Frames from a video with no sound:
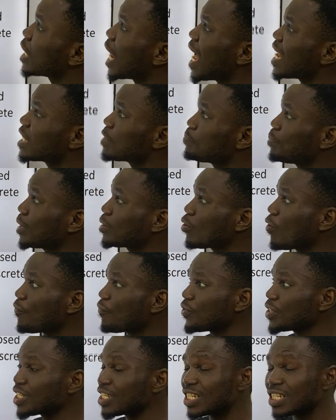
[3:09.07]
aspect of
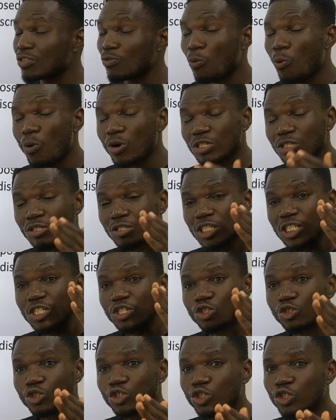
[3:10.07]
physics was
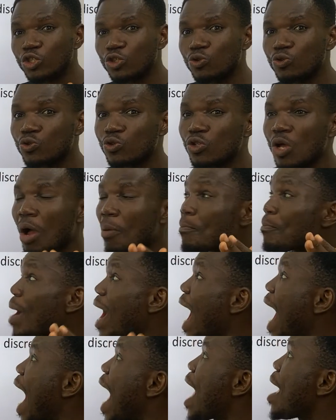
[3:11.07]
introduced
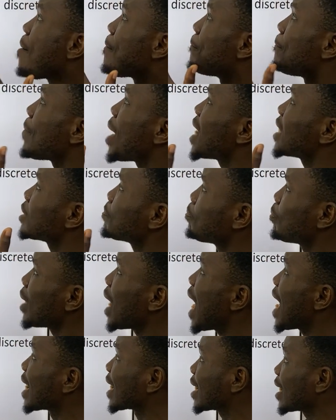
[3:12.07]
by Max
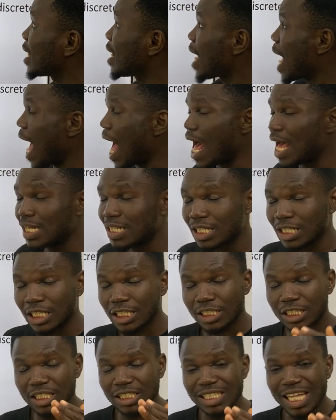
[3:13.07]
Planck, and he
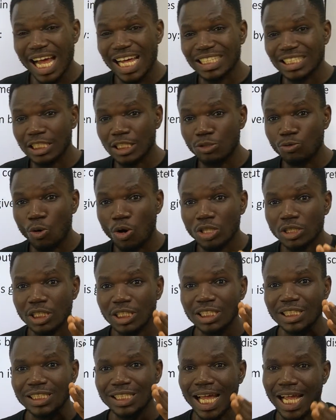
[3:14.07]
did that in
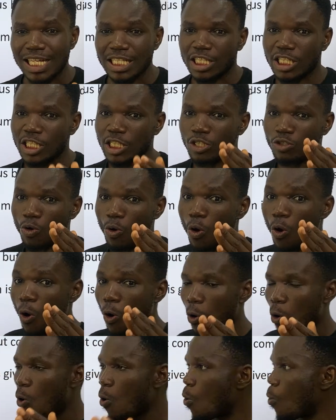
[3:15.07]

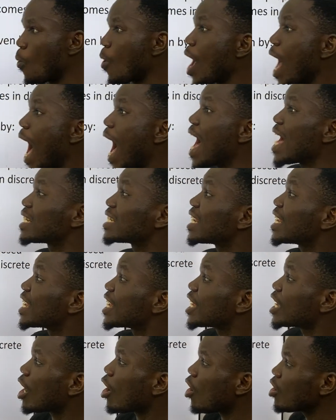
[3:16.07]
1900. And
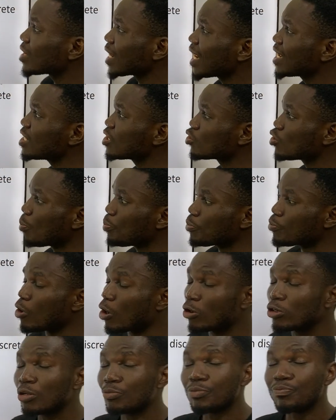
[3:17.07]
under this topic, we're
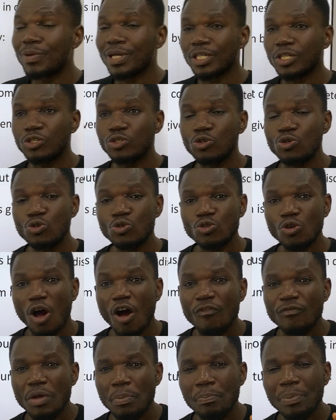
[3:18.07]
going to be making use
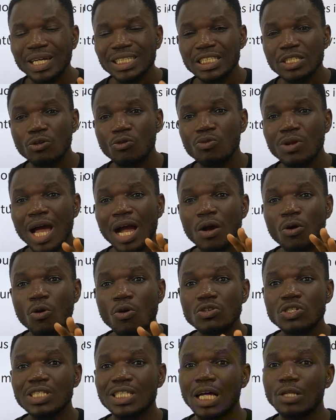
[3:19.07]
of a particular
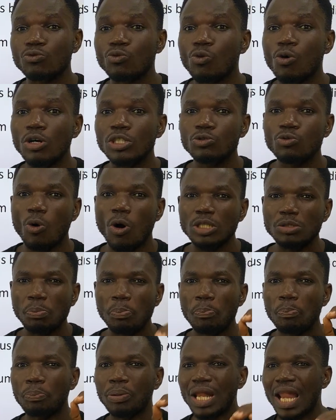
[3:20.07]
constant we call
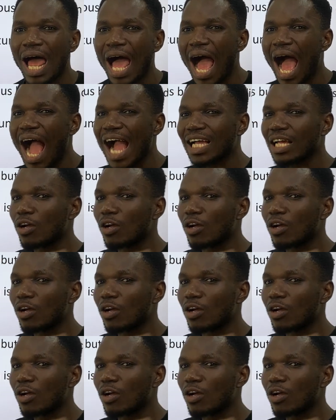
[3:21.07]
the Planck